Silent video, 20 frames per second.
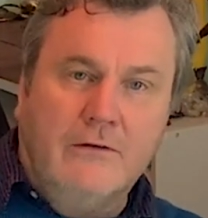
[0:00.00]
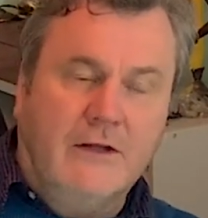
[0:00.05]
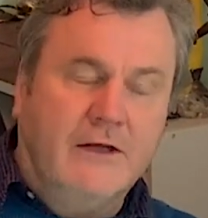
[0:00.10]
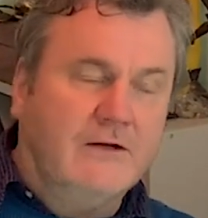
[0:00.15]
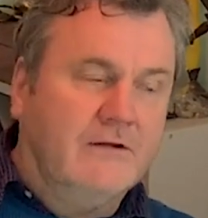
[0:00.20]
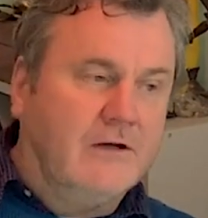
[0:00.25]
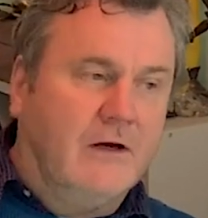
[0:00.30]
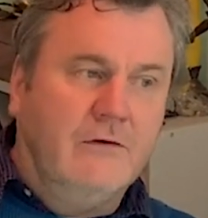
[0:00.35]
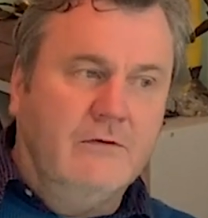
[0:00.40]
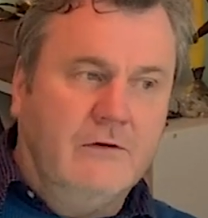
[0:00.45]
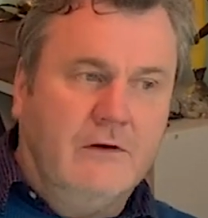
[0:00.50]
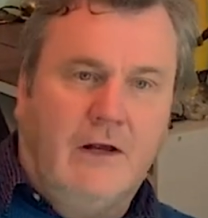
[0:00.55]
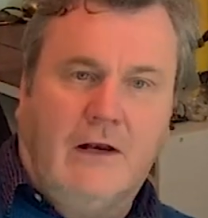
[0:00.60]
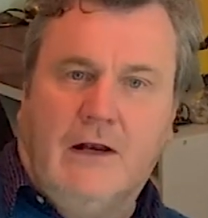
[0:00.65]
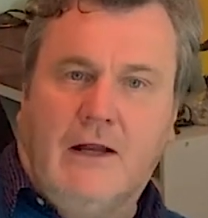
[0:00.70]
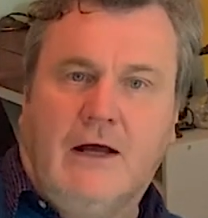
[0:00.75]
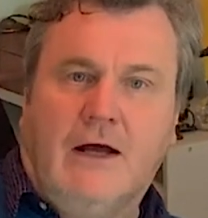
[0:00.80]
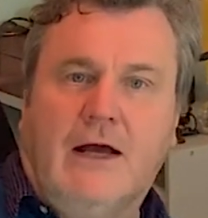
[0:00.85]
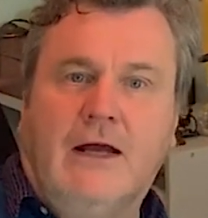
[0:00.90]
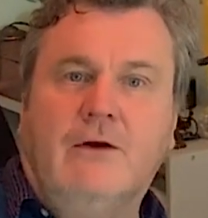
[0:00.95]
They don't
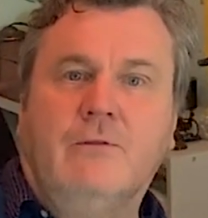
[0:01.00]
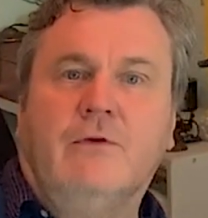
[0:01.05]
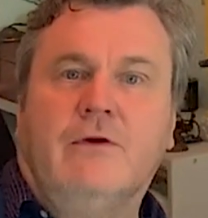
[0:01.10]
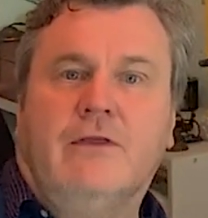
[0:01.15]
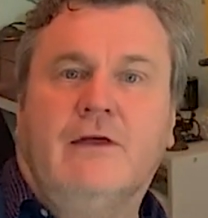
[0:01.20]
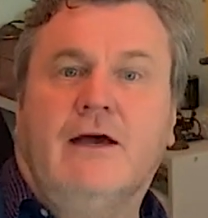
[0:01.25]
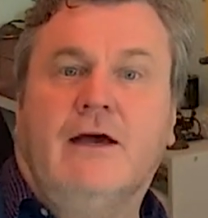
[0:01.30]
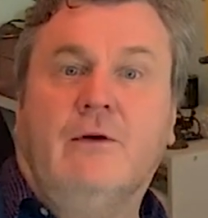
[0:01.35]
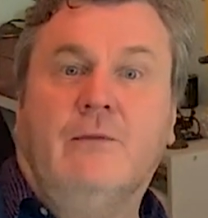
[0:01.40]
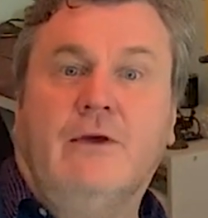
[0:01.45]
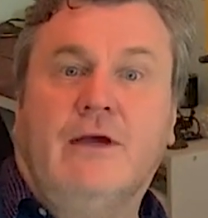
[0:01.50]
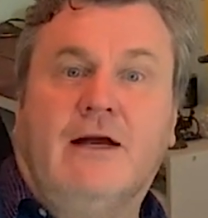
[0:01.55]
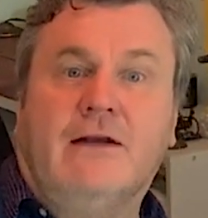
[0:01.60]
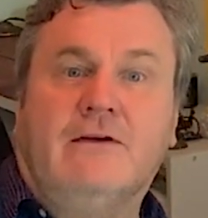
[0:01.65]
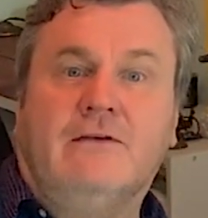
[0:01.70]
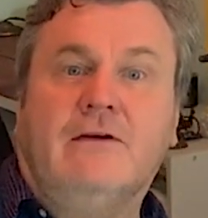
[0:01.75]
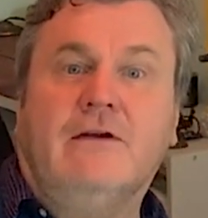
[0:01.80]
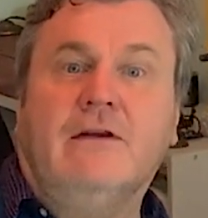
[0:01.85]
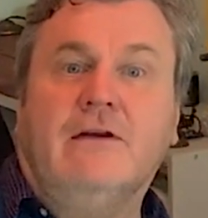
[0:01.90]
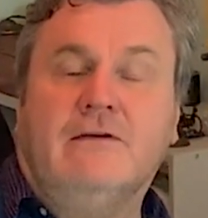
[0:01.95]
align with how we
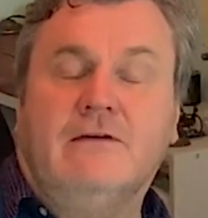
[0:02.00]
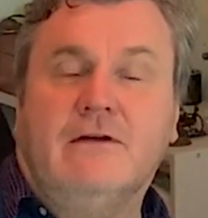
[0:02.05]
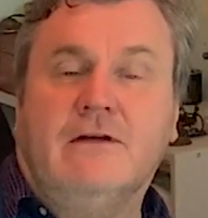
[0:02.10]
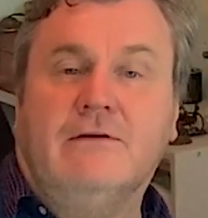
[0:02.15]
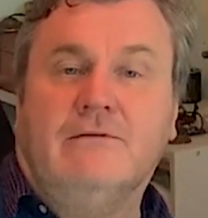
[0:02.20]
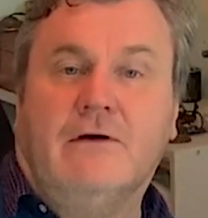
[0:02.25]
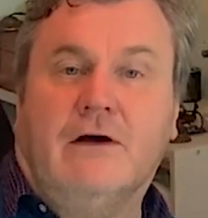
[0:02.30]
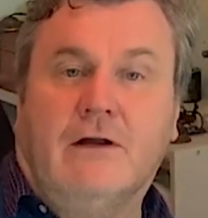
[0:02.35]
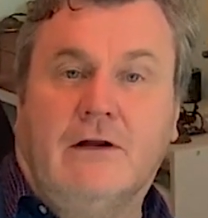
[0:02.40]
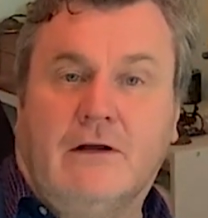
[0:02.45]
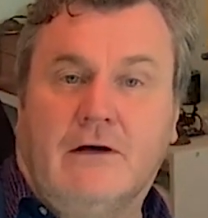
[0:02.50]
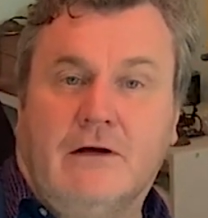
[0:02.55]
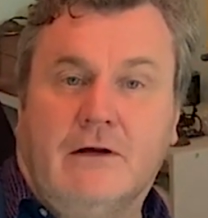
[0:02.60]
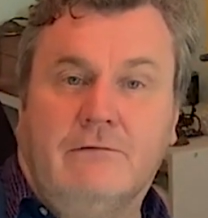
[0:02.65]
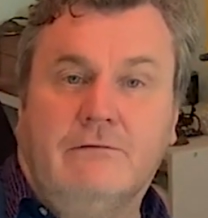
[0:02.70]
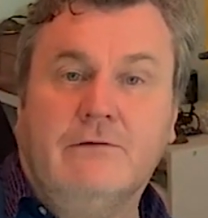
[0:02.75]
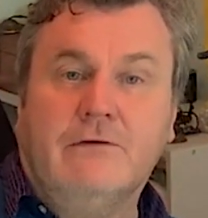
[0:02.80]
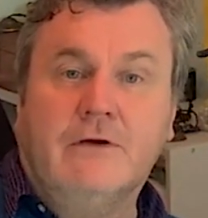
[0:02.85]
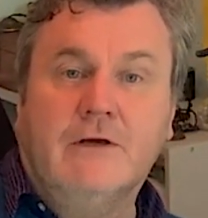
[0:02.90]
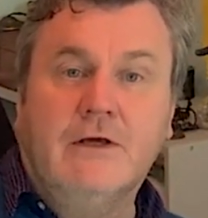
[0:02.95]
actually need to live our
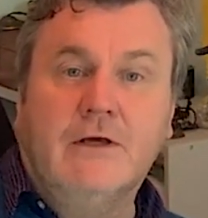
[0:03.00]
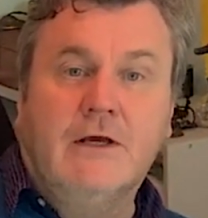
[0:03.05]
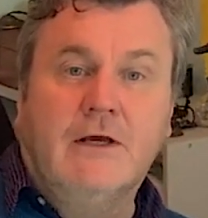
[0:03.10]
lives.